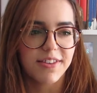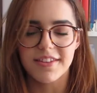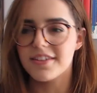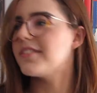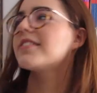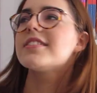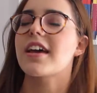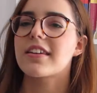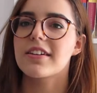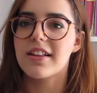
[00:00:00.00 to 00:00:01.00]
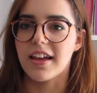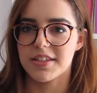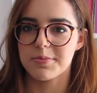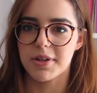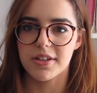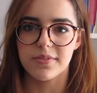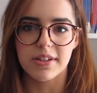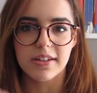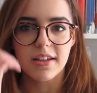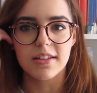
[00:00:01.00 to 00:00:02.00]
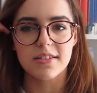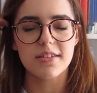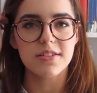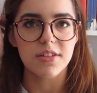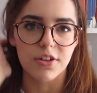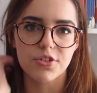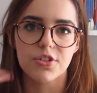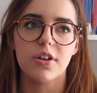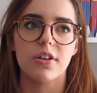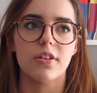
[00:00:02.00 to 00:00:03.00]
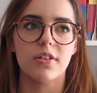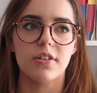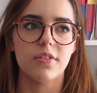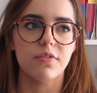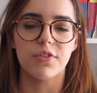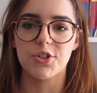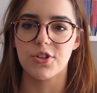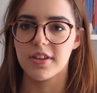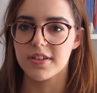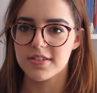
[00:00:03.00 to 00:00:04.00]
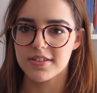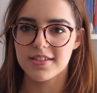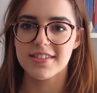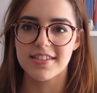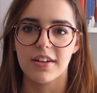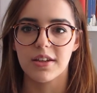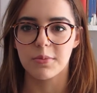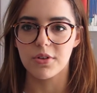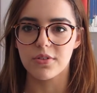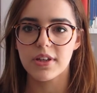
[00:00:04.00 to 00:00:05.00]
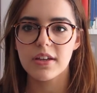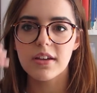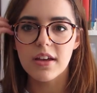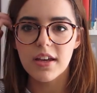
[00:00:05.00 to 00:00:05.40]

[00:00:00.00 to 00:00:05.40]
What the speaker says: The technical aspect of it, it's such a visually stunning movie.